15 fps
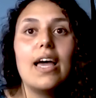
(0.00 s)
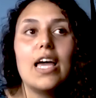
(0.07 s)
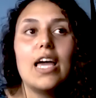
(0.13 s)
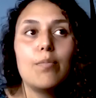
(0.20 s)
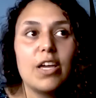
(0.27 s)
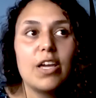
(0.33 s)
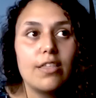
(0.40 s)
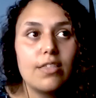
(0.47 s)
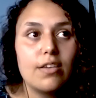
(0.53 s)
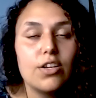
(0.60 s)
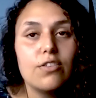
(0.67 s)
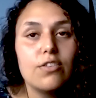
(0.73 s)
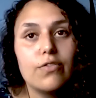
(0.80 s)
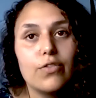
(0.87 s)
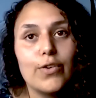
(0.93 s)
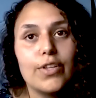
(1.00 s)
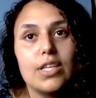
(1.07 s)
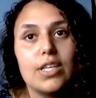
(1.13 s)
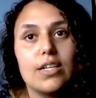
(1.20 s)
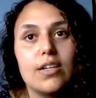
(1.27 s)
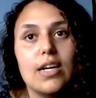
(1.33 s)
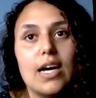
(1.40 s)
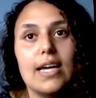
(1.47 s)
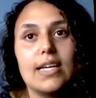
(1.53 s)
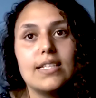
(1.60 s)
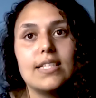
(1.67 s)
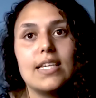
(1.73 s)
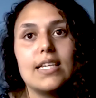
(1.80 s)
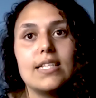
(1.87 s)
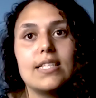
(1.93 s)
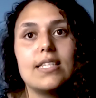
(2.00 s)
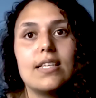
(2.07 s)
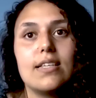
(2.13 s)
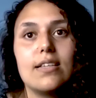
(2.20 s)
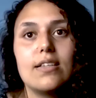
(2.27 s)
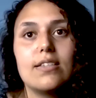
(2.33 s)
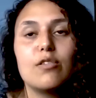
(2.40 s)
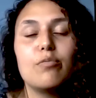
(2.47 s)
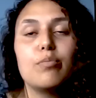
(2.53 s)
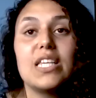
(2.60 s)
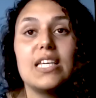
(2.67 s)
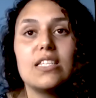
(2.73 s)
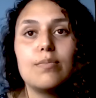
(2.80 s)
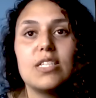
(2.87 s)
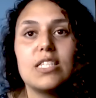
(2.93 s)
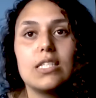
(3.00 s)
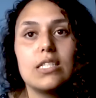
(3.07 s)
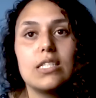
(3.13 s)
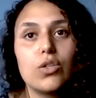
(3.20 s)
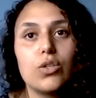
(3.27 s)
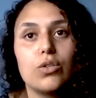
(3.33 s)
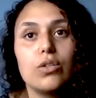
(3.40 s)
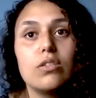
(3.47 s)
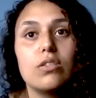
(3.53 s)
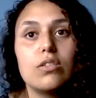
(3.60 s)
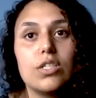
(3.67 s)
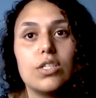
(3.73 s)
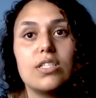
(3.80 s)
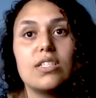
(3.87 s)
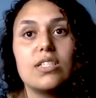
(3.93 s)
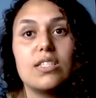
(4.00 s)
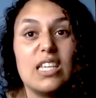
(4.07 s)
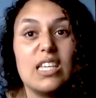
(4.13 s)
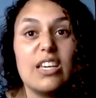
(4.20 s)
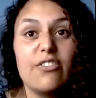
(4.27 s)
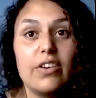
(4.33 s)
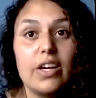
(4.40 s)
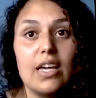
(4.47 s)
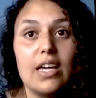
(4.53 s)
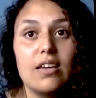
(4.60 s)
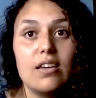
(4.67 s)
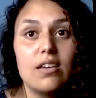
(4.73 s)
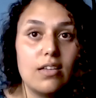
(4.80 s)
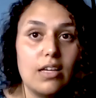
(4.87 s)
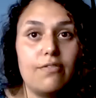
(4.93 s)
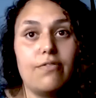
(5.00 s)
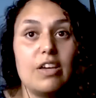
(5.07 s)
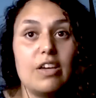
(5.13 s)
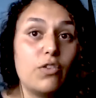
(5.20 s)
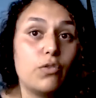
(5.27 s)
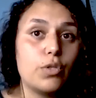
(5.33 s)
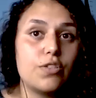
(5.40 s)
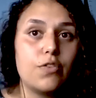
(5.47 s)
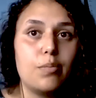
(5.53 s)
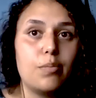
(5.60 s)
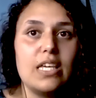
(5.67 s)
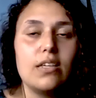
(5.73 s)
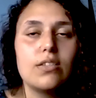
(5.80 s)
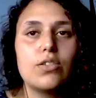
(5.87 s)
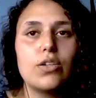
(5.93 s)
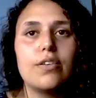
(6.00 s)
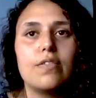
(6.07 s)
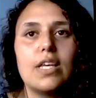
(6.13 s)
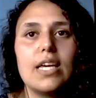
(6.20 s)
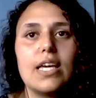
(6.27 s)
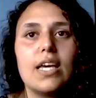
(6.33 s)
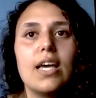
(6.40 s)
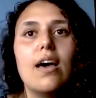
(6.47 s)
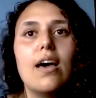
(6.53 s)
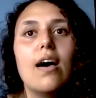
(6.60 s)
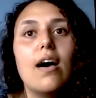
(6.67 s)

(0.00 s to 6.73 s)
In my third and fourth year, I did some placements in schools just to see if it was for me, sort of thing,